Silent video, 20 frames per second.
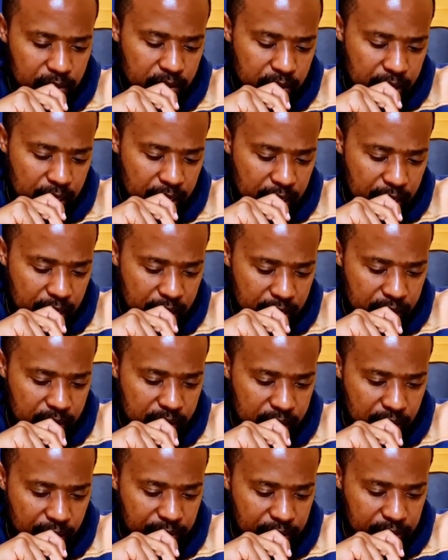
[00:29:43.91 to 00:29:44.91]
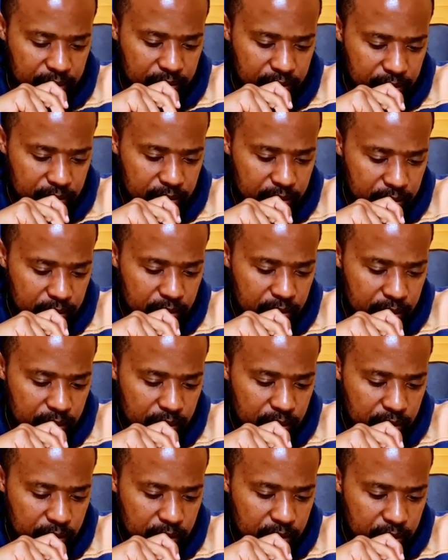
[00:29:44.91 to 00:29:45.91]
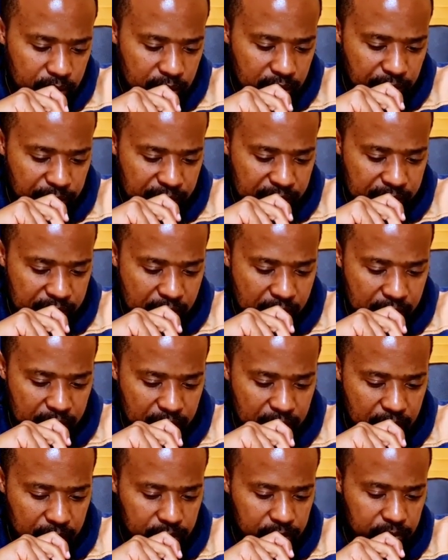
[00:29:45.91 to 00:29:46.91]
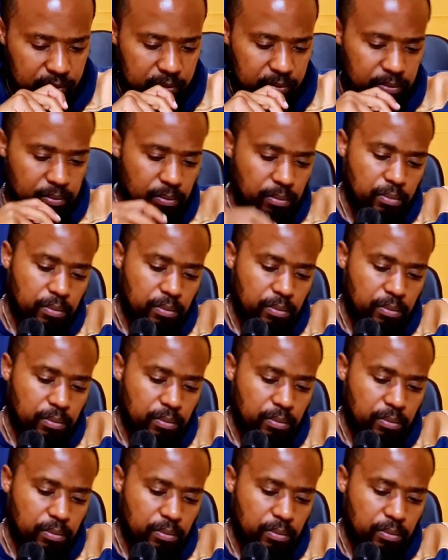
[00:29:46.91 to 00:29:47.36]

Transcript: Zechariah 7. Read verse 9 again.